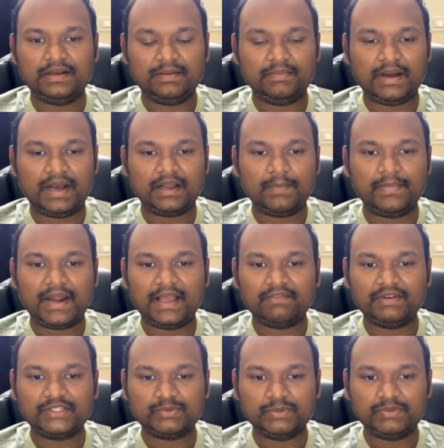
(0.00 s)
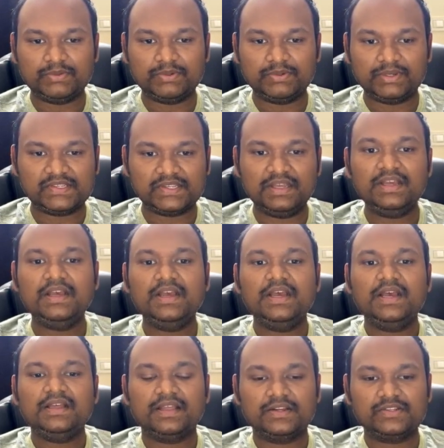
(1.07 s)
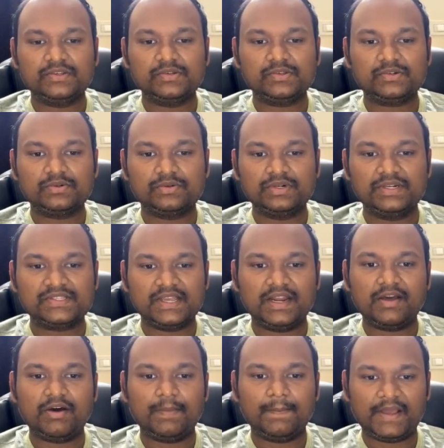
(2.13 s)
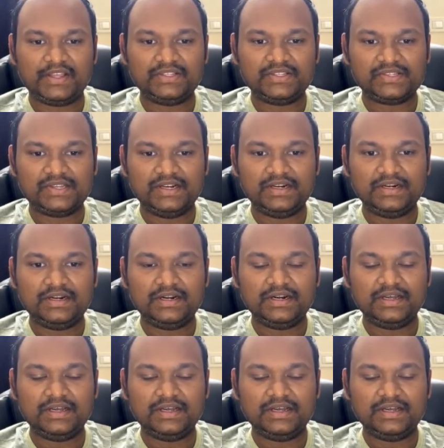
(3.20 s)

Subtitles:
markup language which we can say that's used to design our pages and